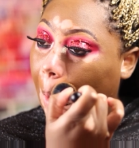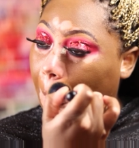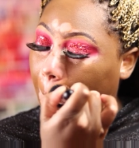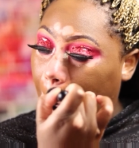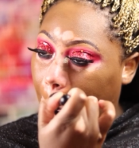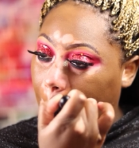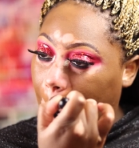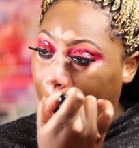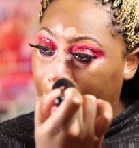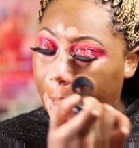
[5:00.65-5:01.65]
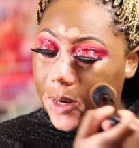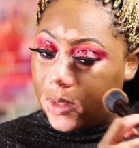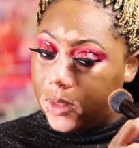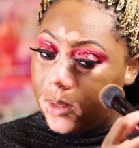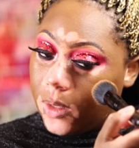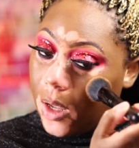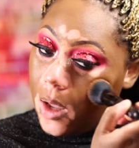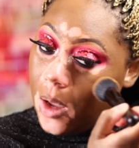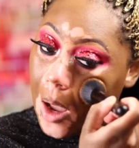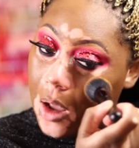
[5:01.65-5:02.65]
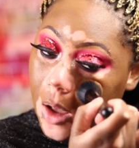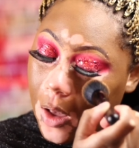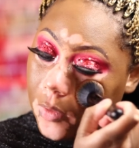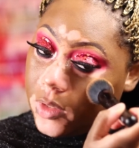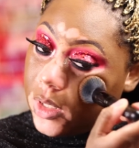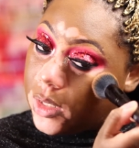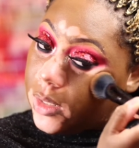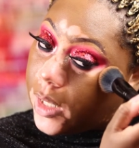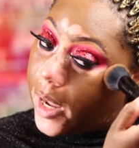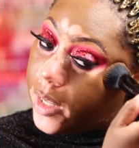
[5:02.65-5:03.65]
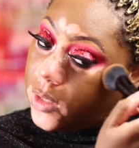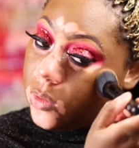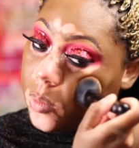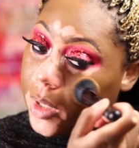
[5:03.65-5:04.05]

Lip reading: And I'm trying not to look off to the side too